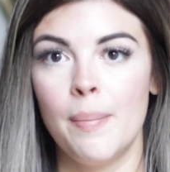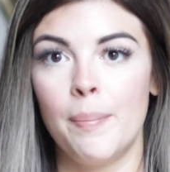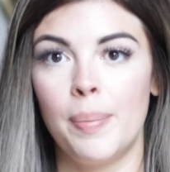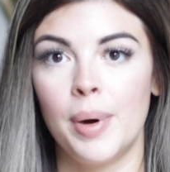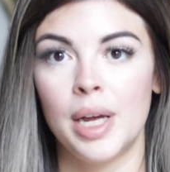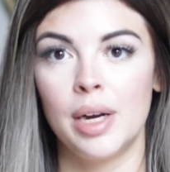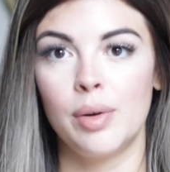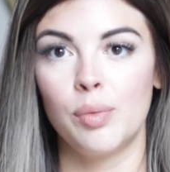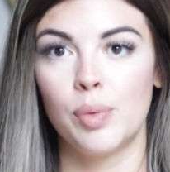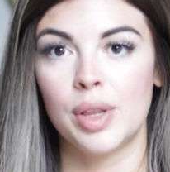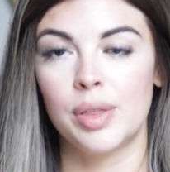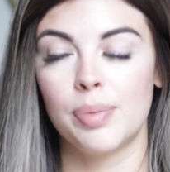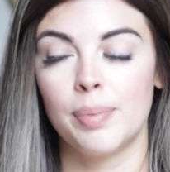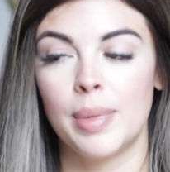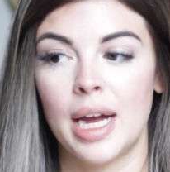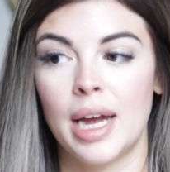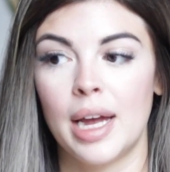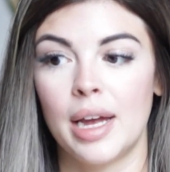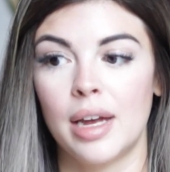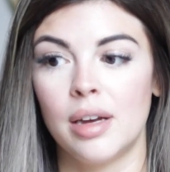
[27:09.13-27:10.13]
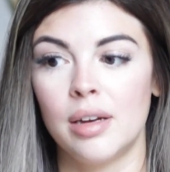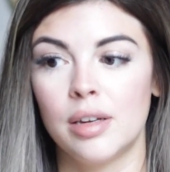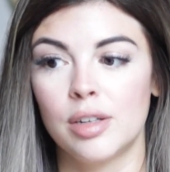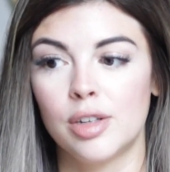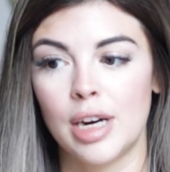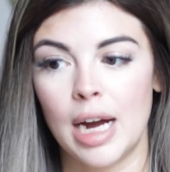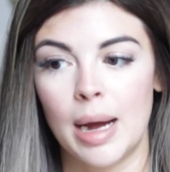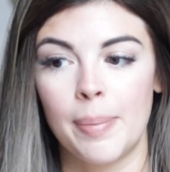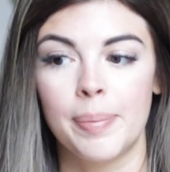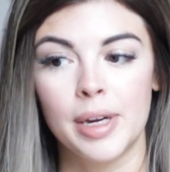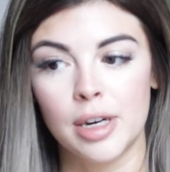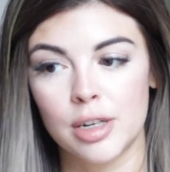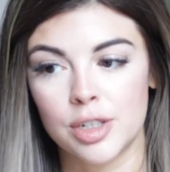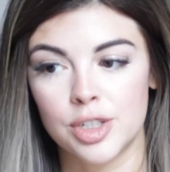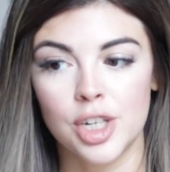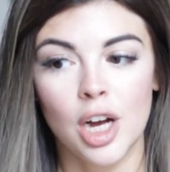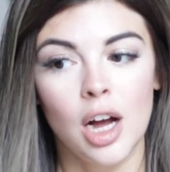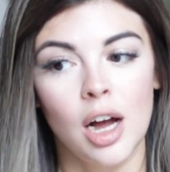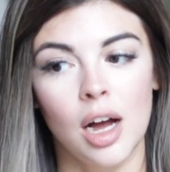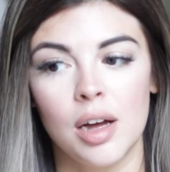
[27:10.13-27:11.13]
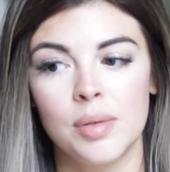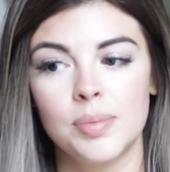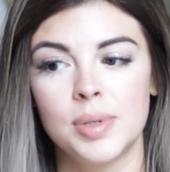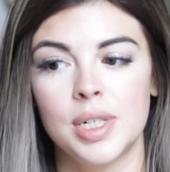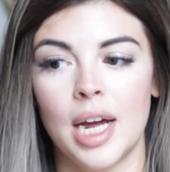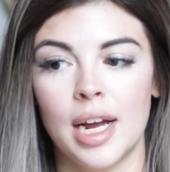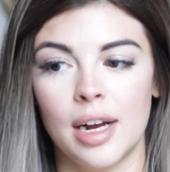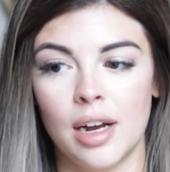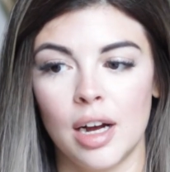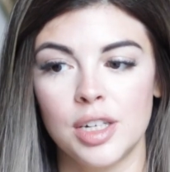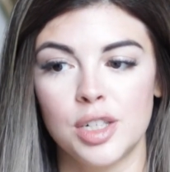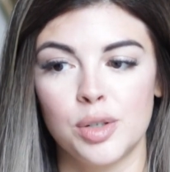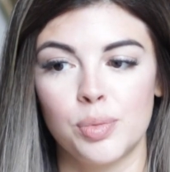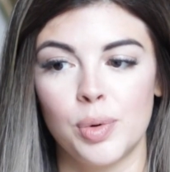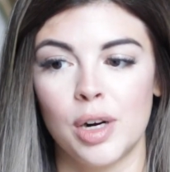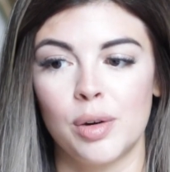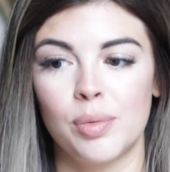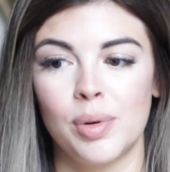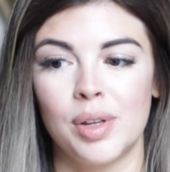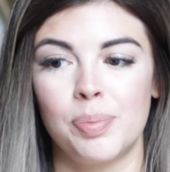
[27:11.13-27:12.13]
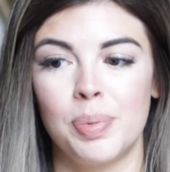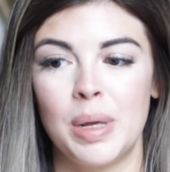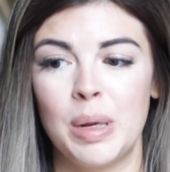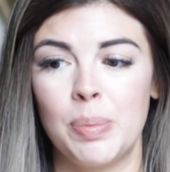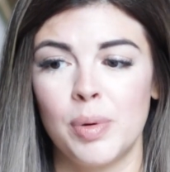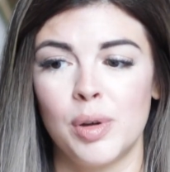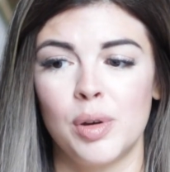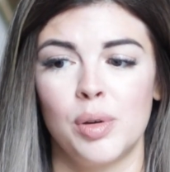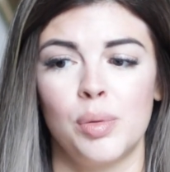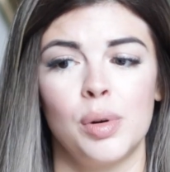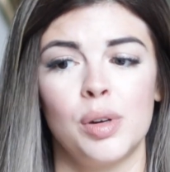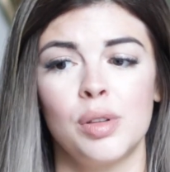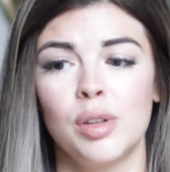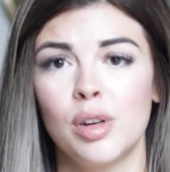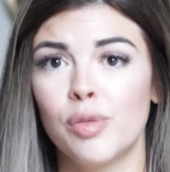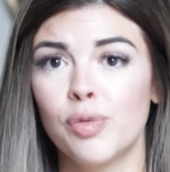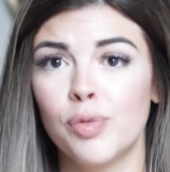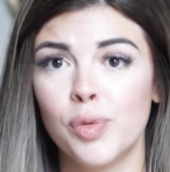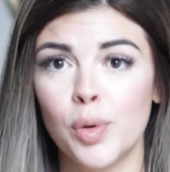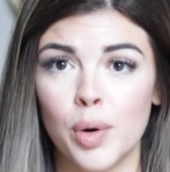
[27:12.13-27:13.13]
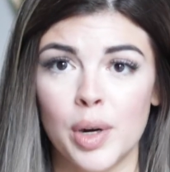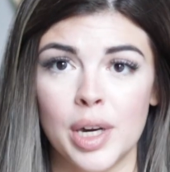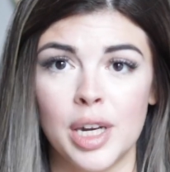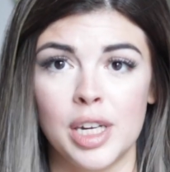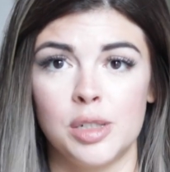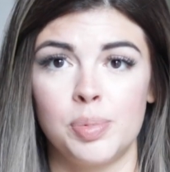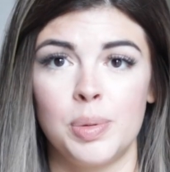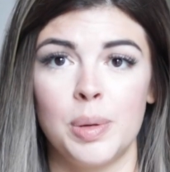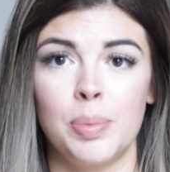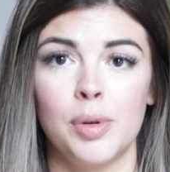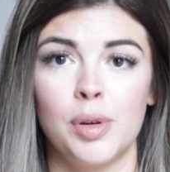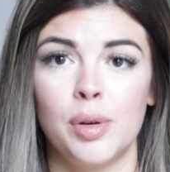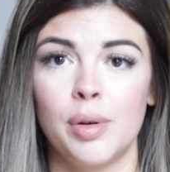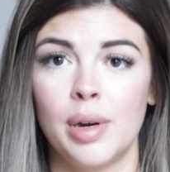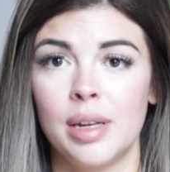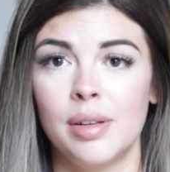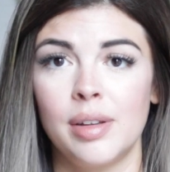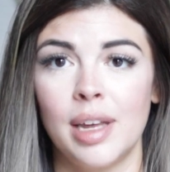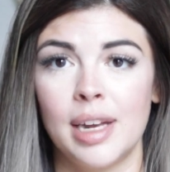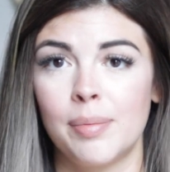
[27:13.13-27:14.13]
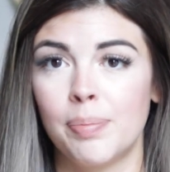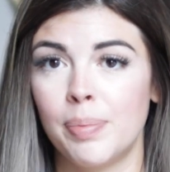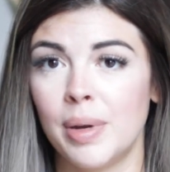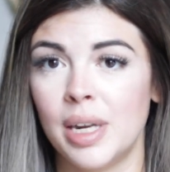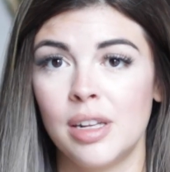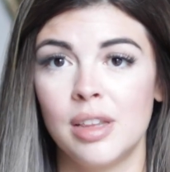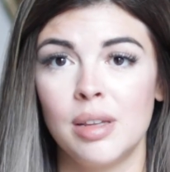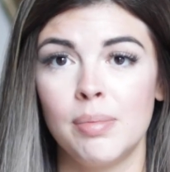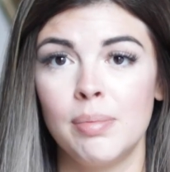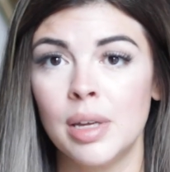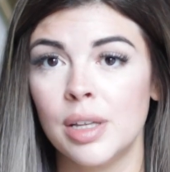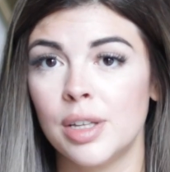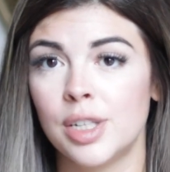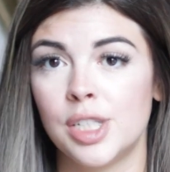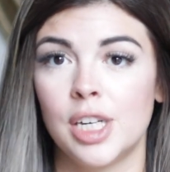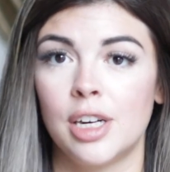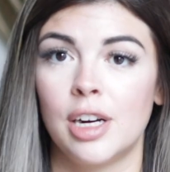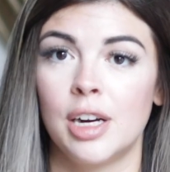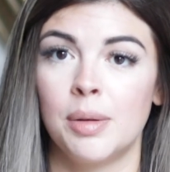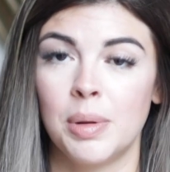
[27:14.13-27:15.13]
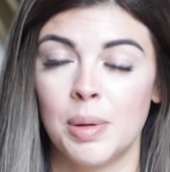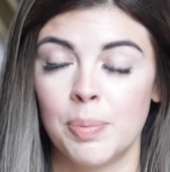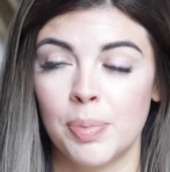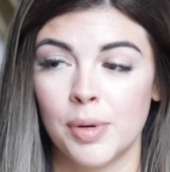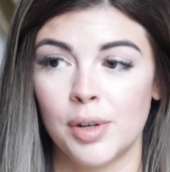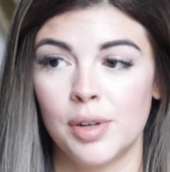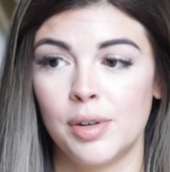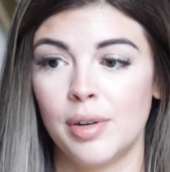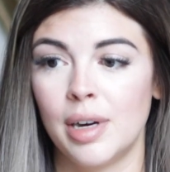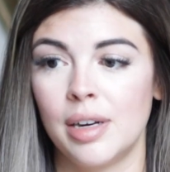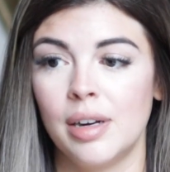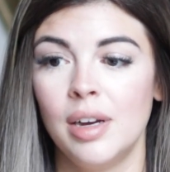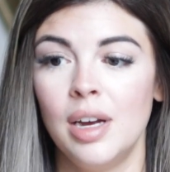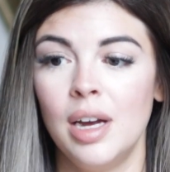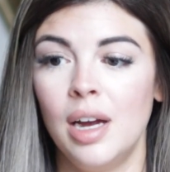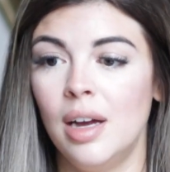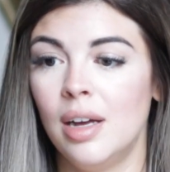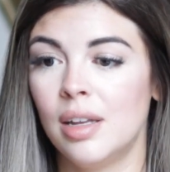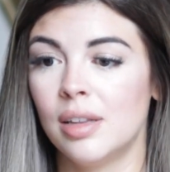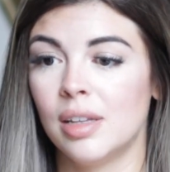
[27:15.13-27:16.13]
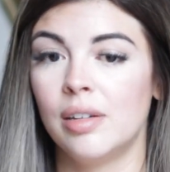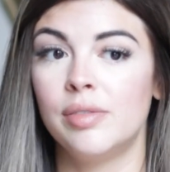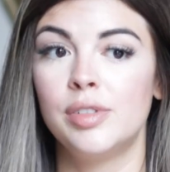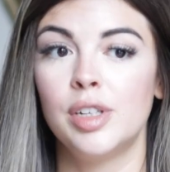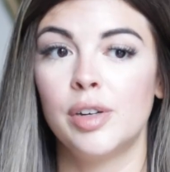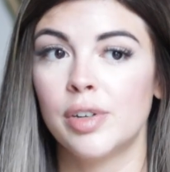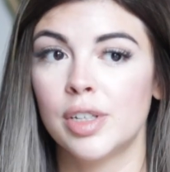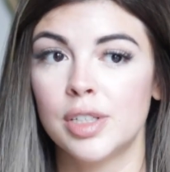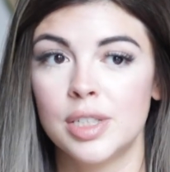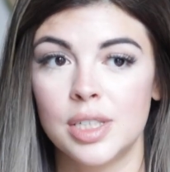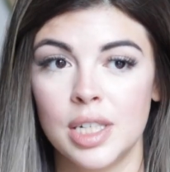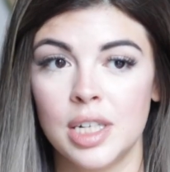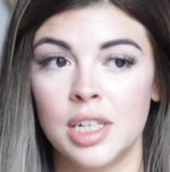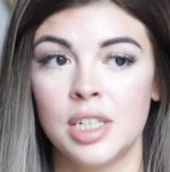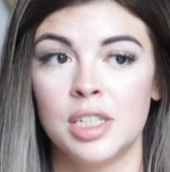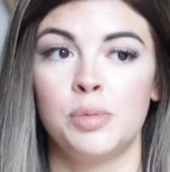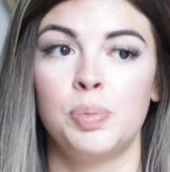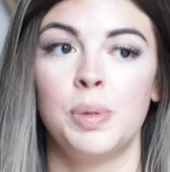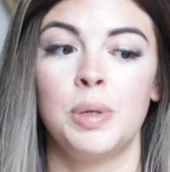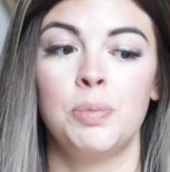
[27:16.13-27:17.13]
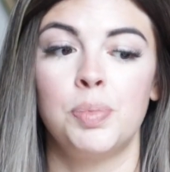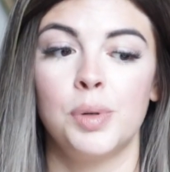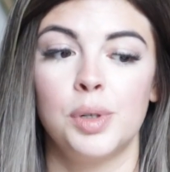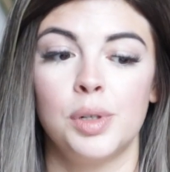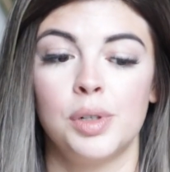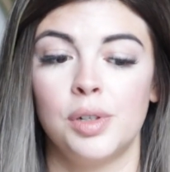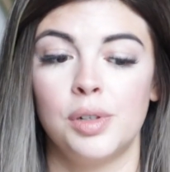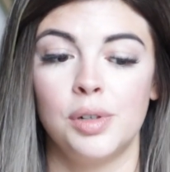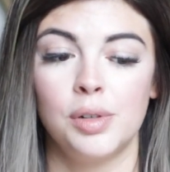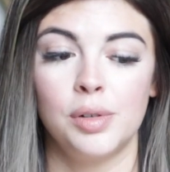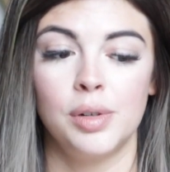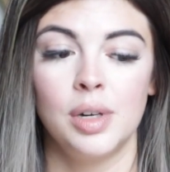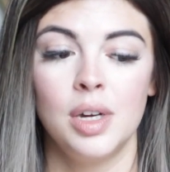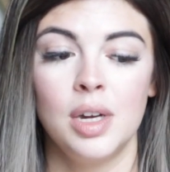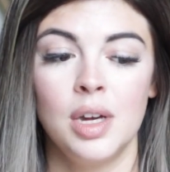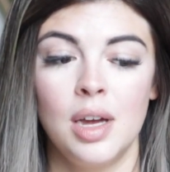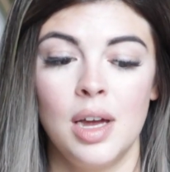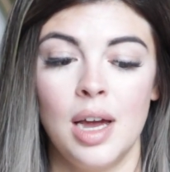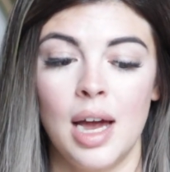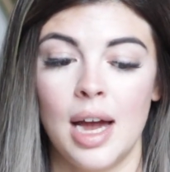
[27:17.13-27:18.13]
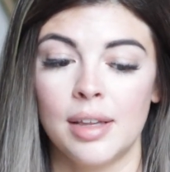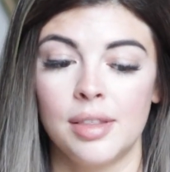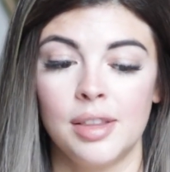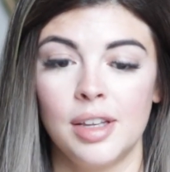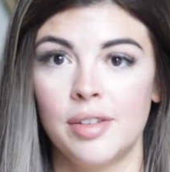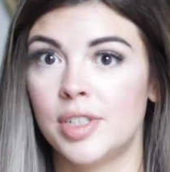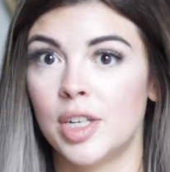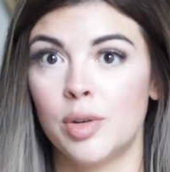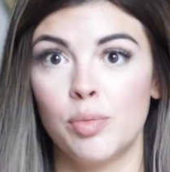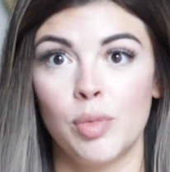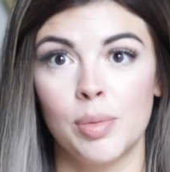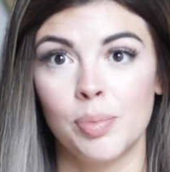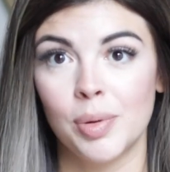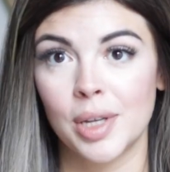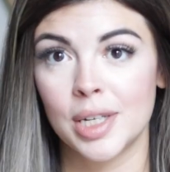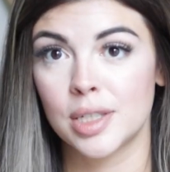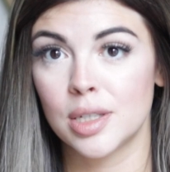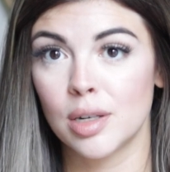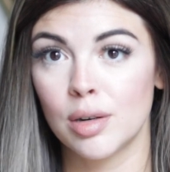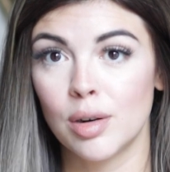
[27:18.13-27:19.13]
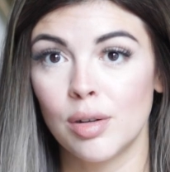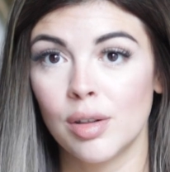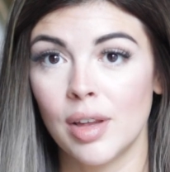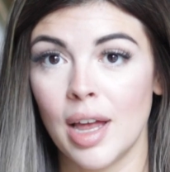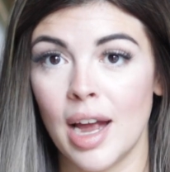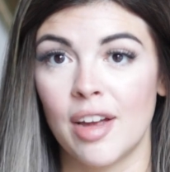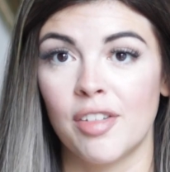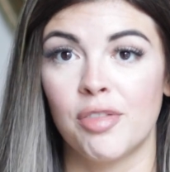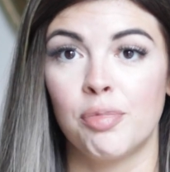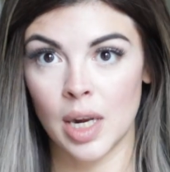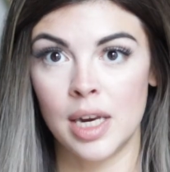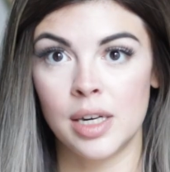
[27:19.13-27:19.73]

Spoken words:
But with my crappier jobs, I got to work with people who were in their 40s, people who had like been in the military, people who had lived overseas, people who had lived in one place their whole life.